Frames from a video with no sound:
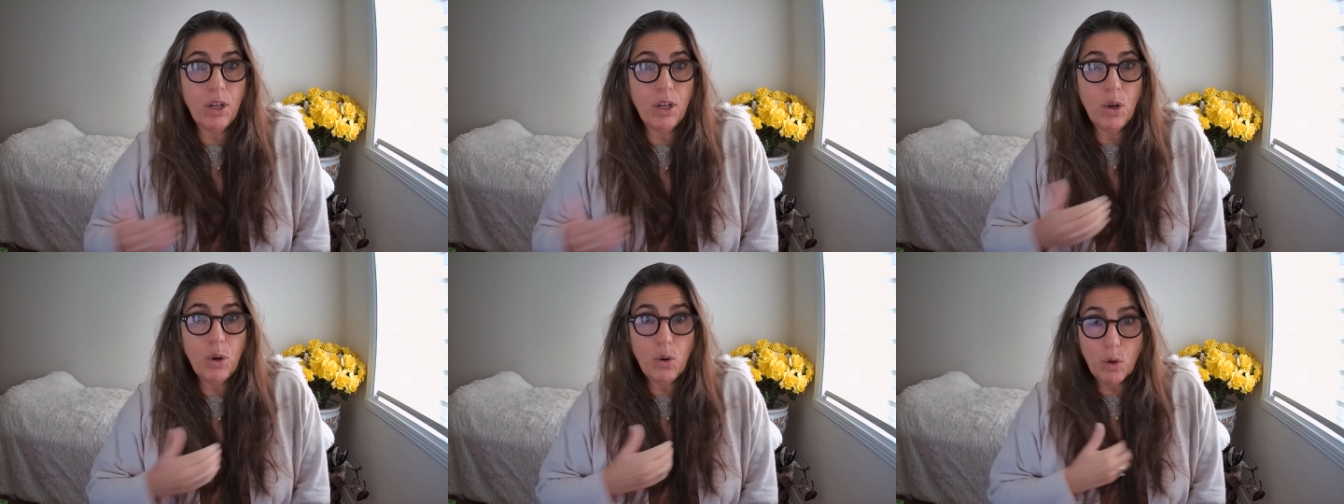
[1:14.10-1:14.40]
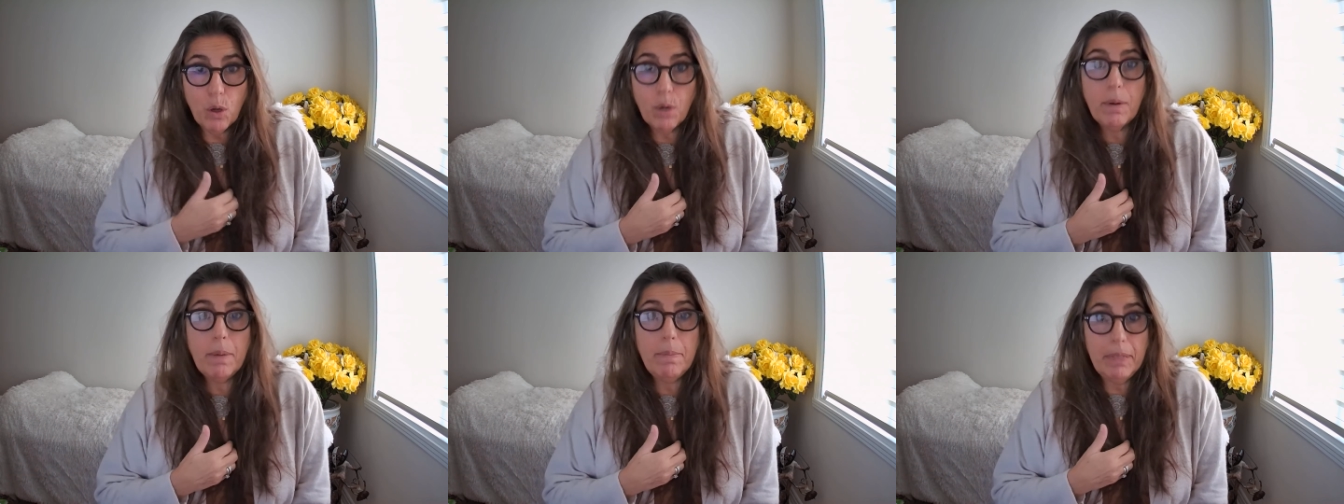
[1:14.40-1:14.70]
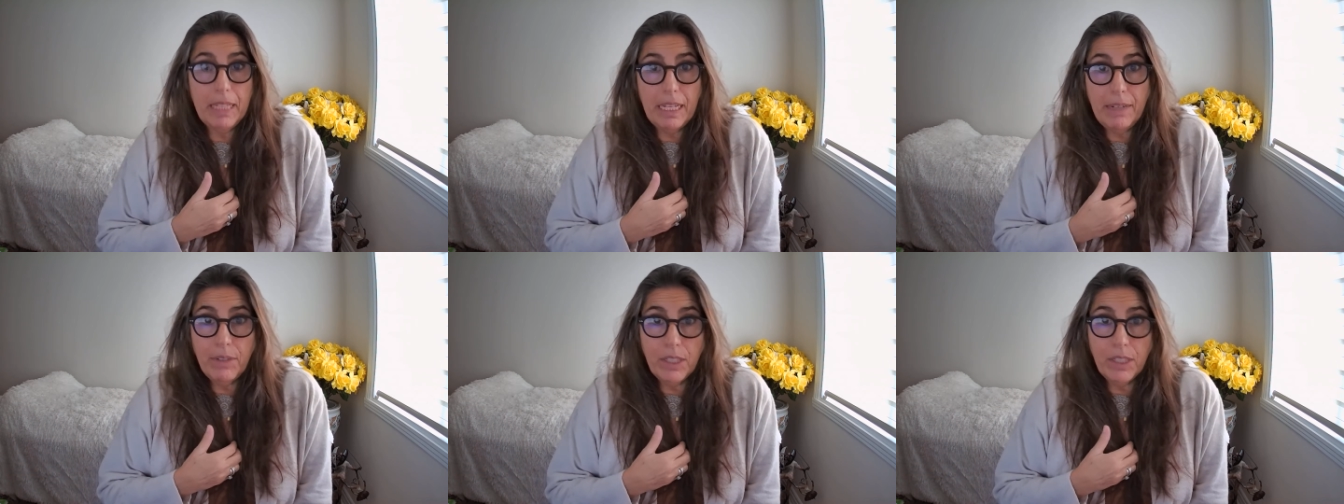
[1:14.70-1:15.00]
or we
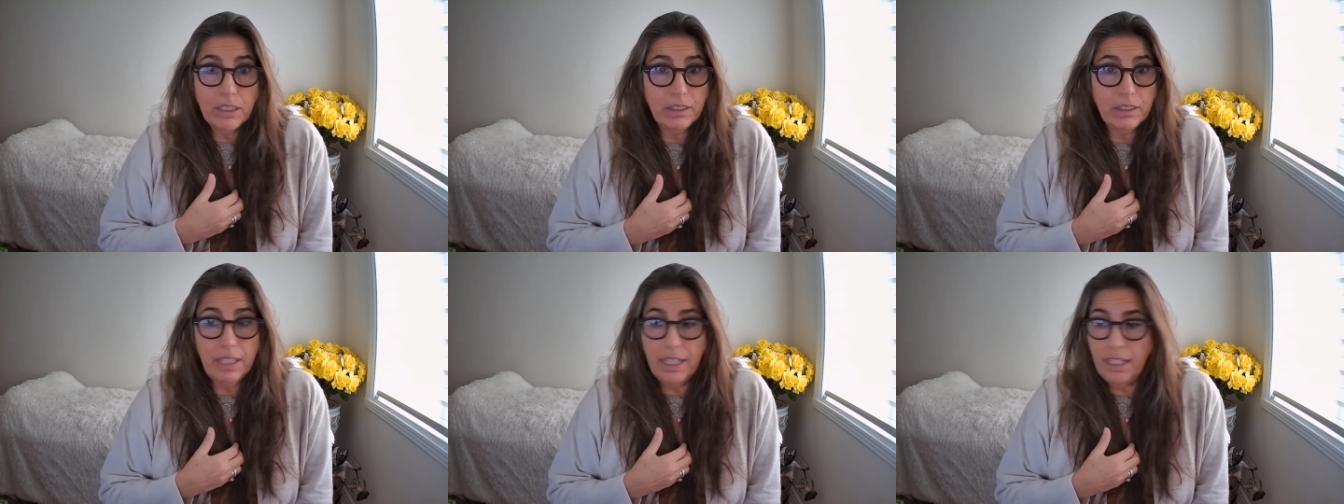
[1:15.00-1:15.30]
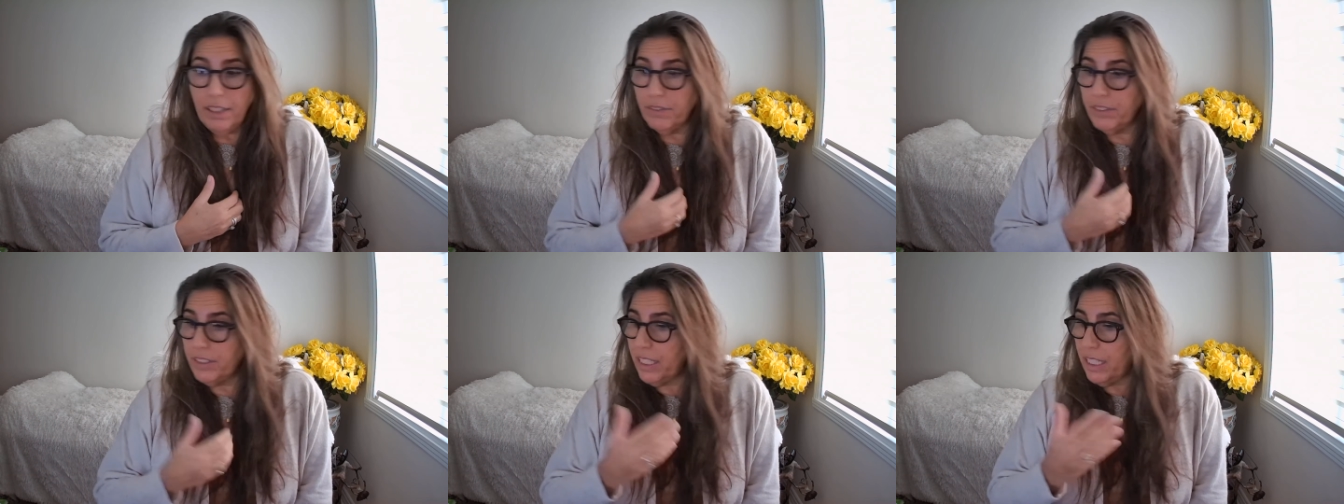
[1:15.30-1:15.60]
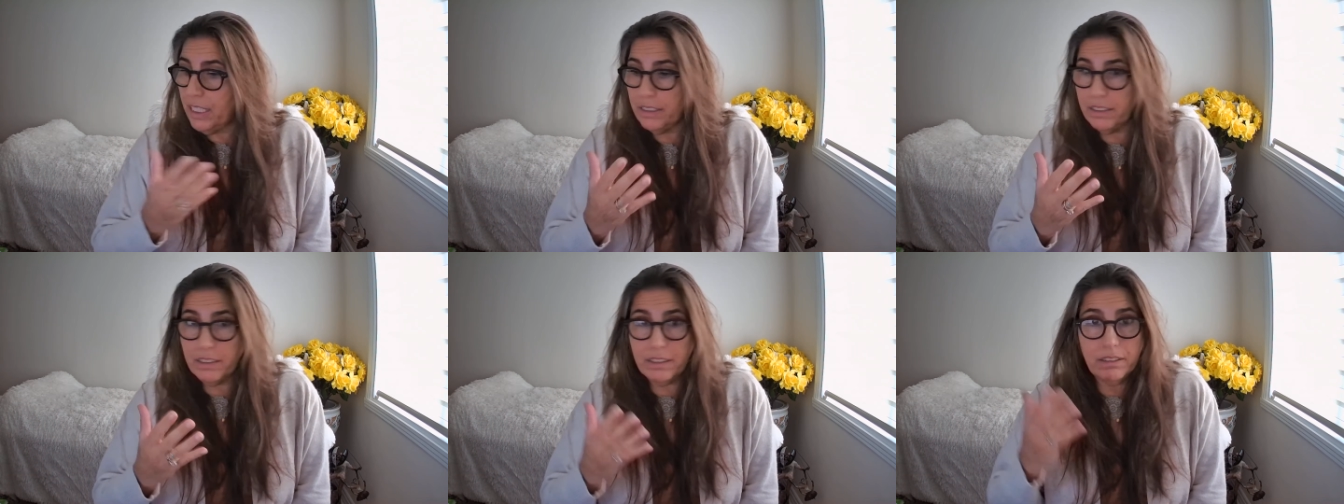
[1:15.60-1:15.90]
blame ourselves.
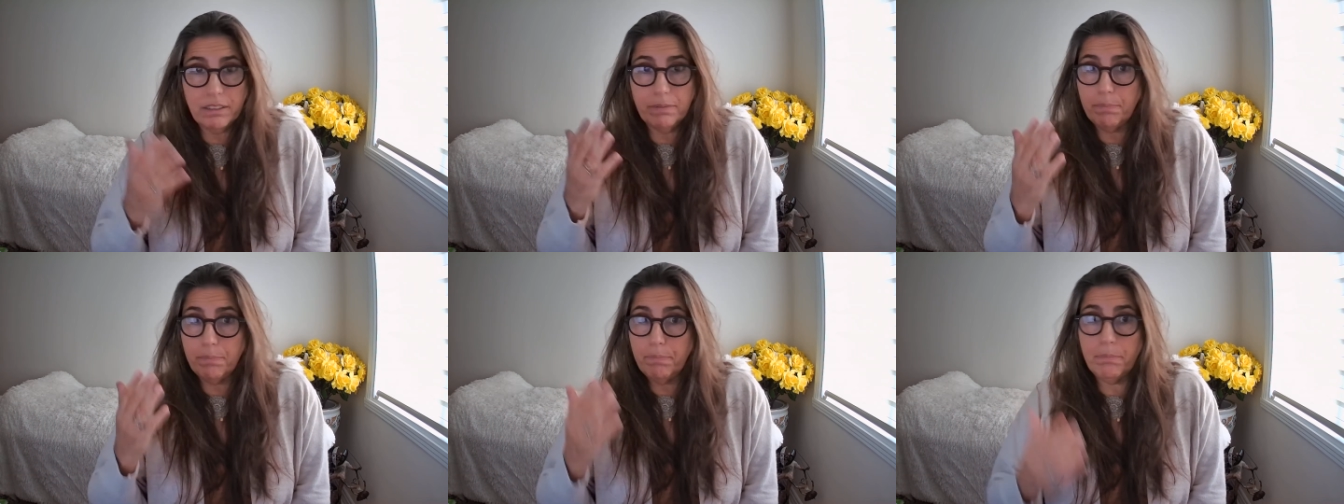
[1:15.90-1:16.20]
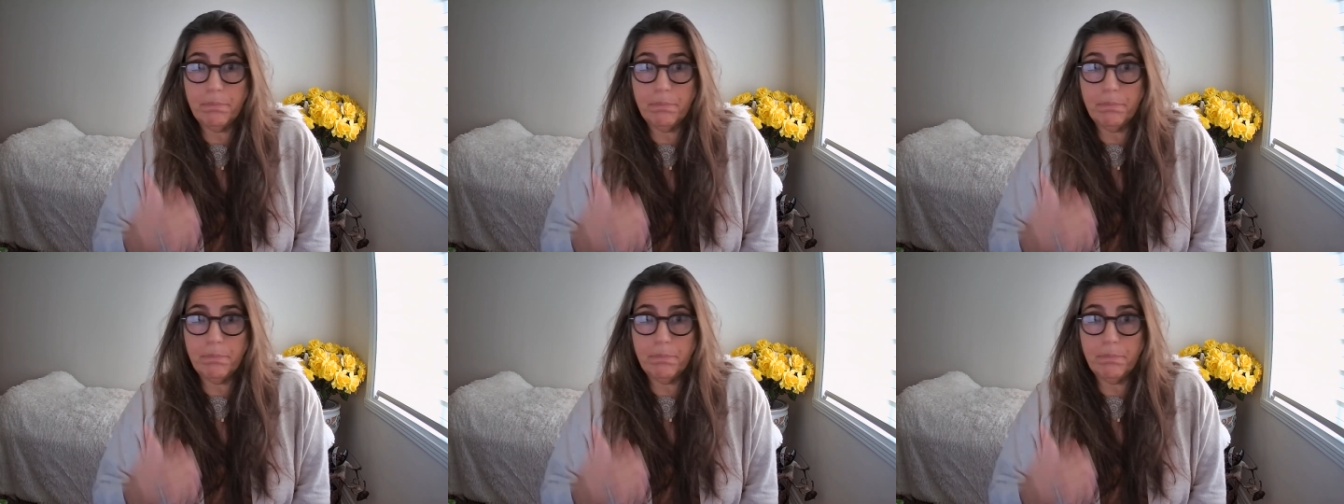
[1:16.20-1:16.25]
That's